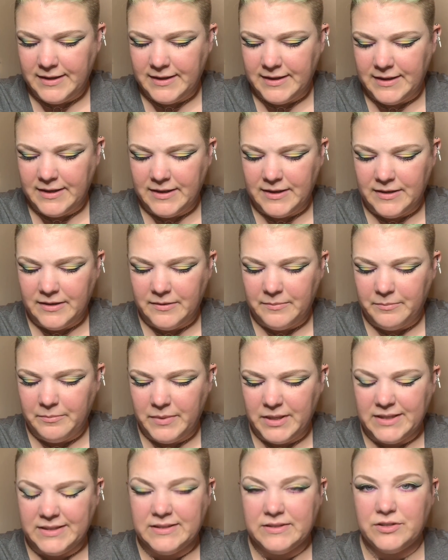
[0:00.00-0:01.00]
and
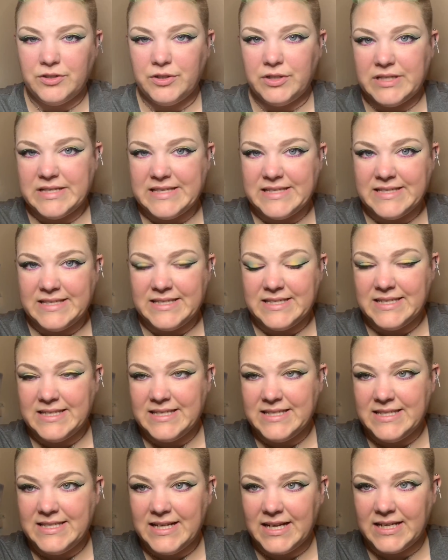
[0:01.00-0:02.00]
makes it so it doesn't
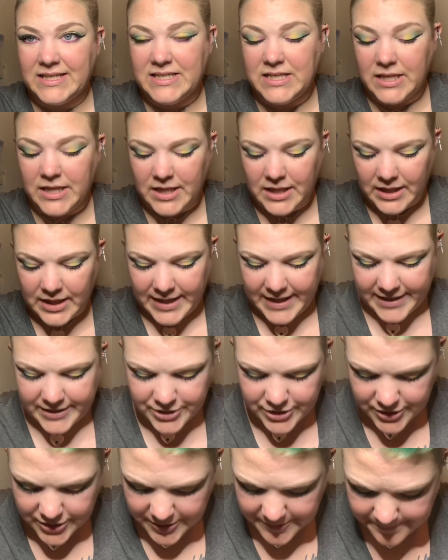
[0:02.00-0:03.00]
stick to the
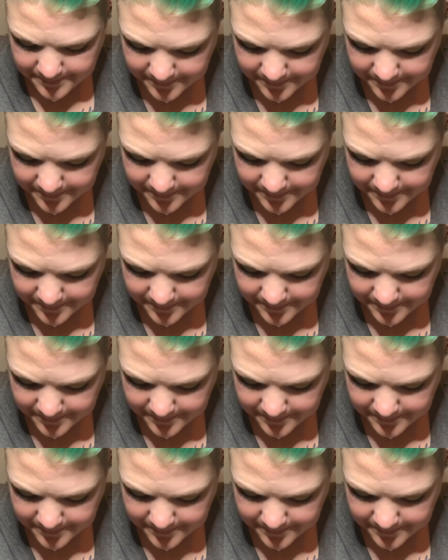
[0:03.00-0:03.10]
lash.